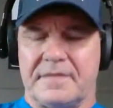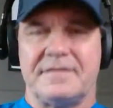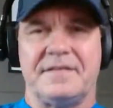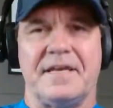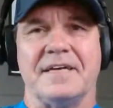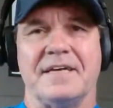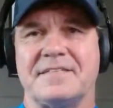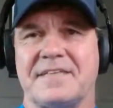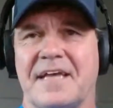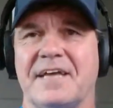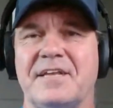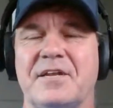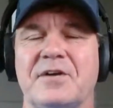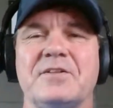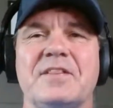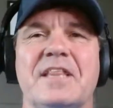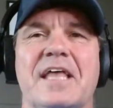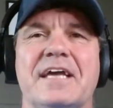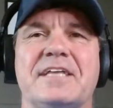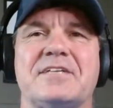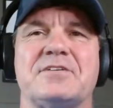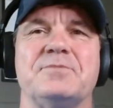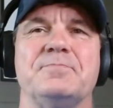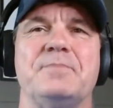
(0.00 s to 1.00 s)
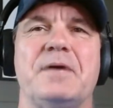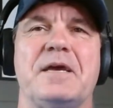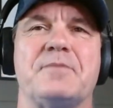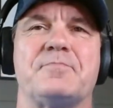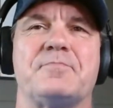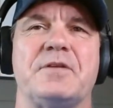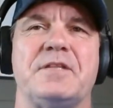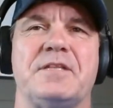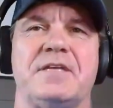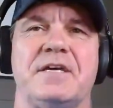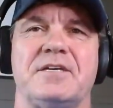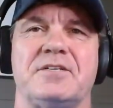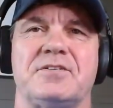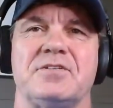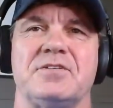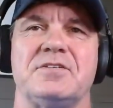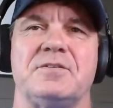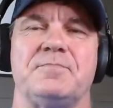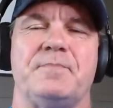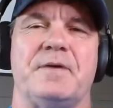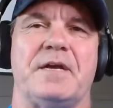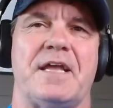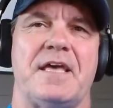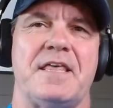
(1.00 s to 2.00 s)
yes, I don't like to make predictions,
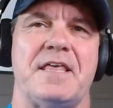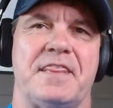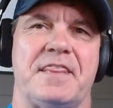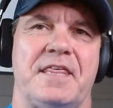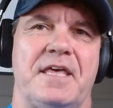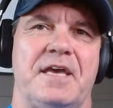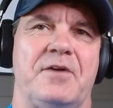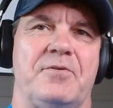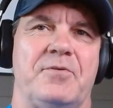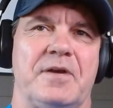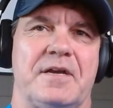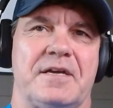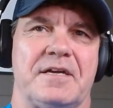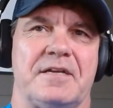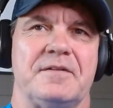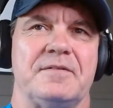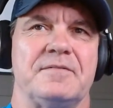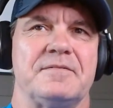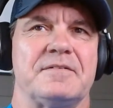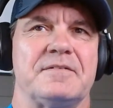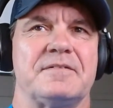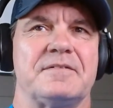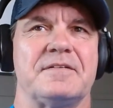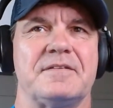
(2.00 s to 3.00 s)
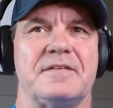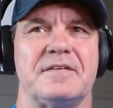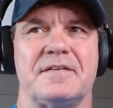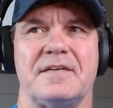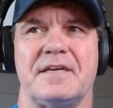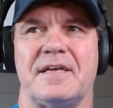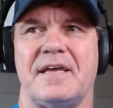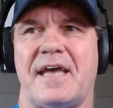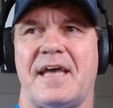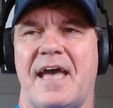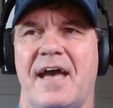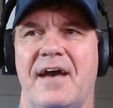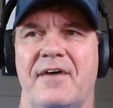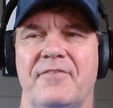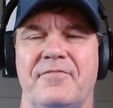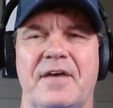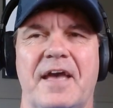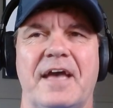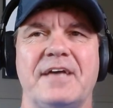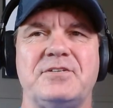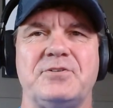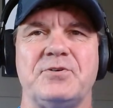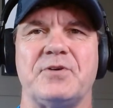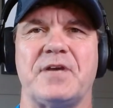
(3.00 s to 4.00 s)
but I think we can have
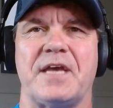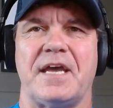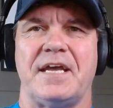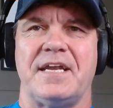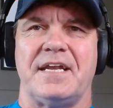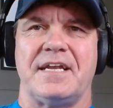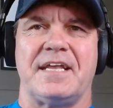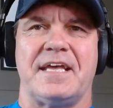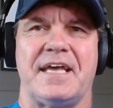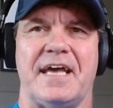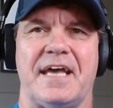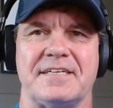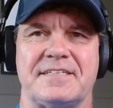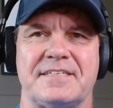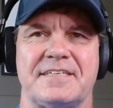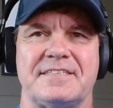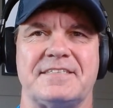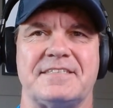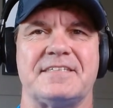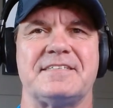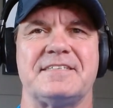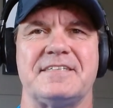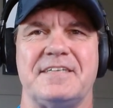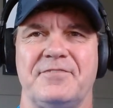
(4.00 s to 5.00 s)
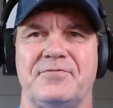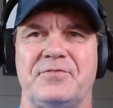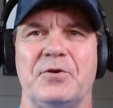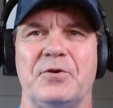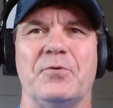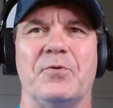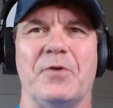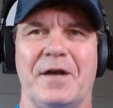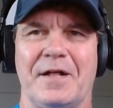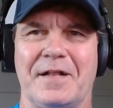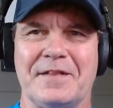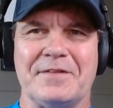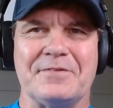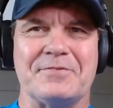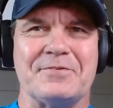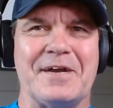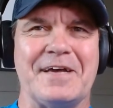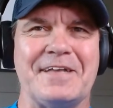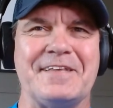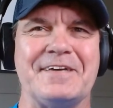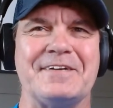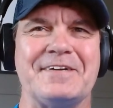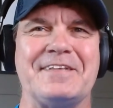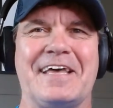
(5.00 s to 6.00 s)
educated guesses, if you will,
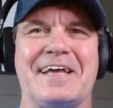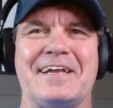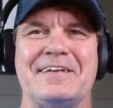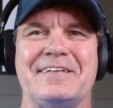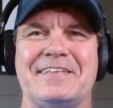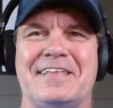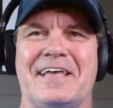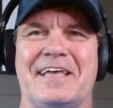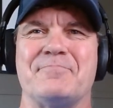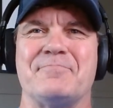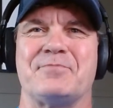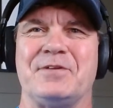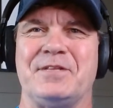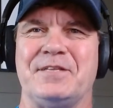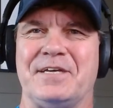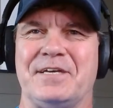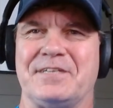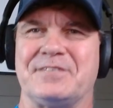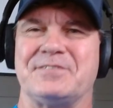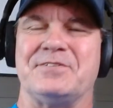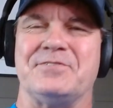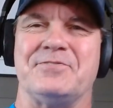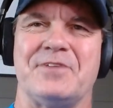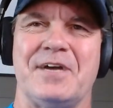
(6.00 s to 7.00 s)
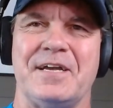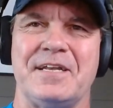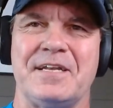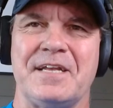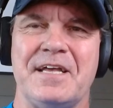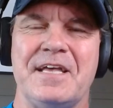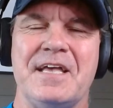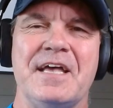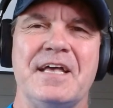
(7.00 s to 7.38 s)
rather than prediction, right?